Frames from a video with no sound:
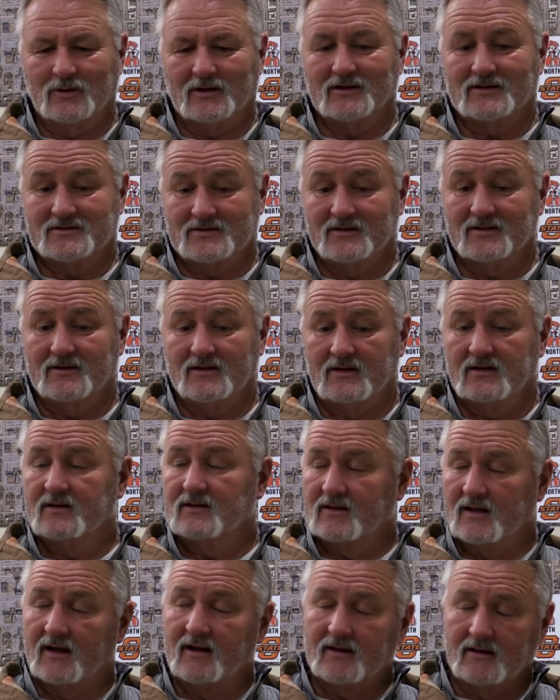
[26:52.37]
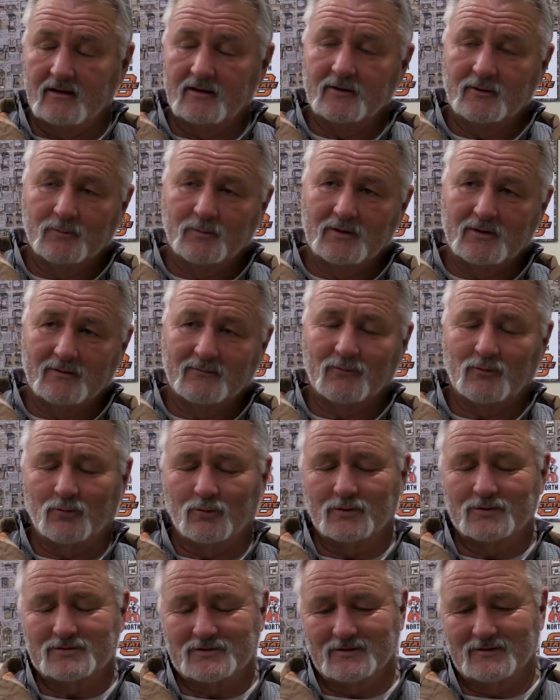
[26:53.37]
and I said, I am, and of
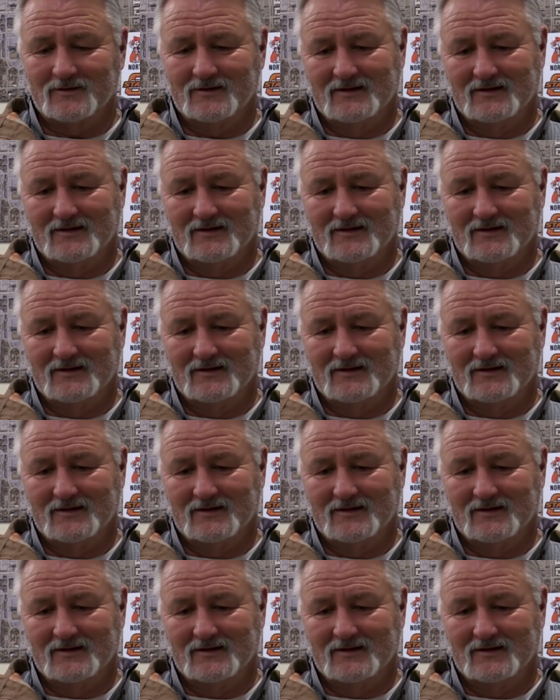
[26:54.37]
course.